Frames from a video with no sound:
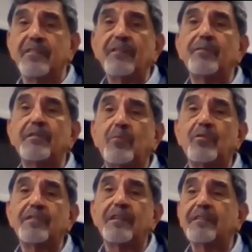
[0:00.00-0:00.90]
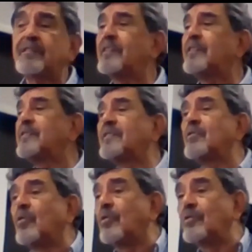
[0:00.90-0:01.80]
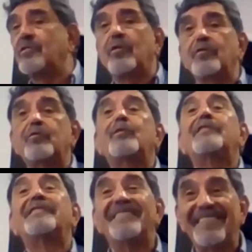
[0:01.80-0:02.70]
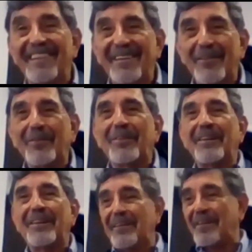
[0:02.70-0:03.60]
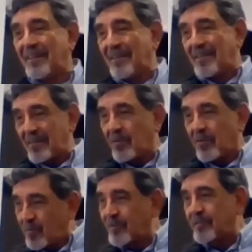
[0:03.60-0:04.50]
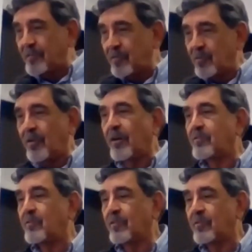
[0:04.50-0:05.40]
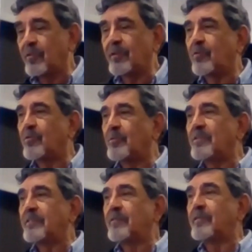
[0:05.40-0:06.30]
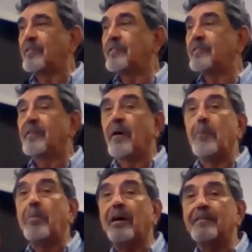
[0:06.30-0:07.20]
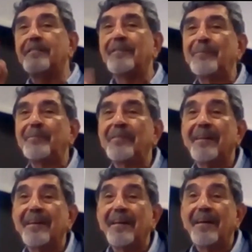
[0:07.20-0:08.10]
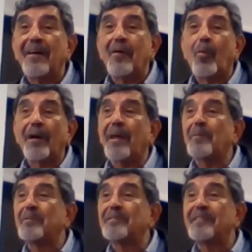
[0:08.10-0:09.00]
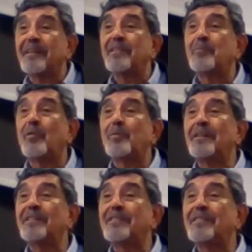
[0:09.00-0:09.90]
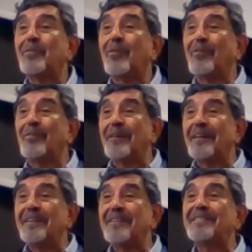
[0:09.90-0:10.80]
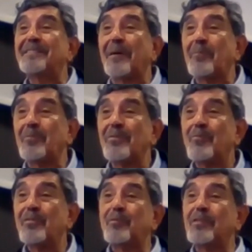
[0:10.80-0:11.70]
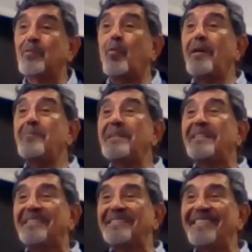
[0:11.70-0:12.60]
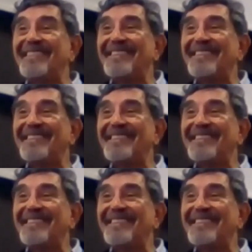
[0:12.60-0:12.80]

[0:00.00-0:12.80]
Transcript: infant mortality is in the order of Sweden, okay? But of course, you do have socioeconomic differences. But what happens? The population of Istanbul, which was 1 million,